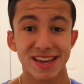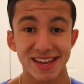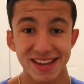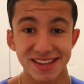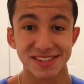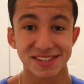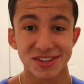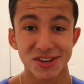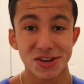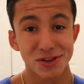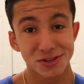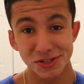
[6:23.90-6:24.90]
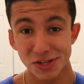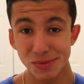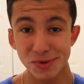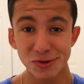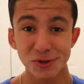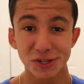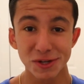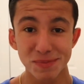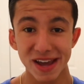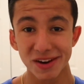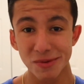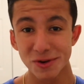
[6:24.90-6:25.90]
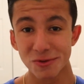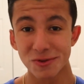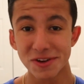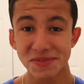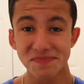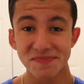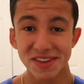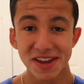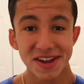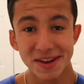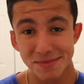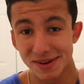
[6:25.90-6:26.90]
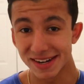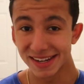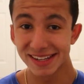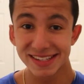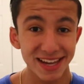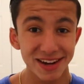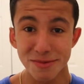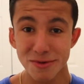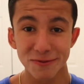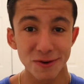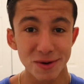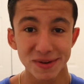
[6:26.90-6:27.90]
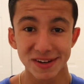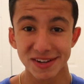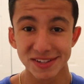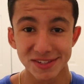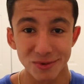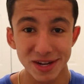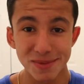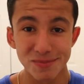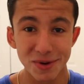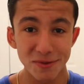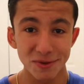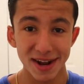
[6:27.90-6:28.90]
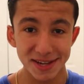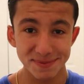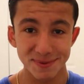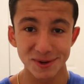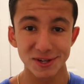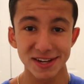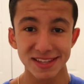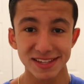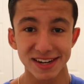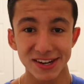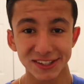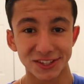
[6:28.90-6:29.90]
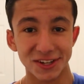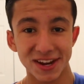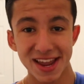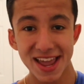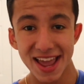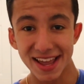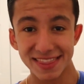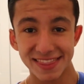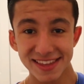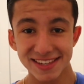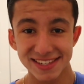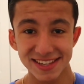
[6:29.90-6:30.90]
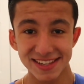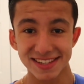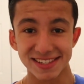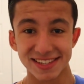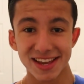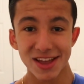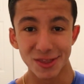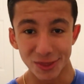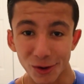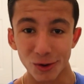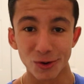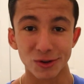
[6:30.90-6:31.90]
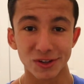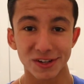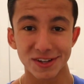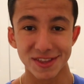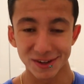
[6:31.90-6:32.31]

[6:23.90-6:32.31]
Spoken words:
is someone who should be at number 1, but it's at number 4 because the way Marvel has portrayed this character, and this is the Hulk, the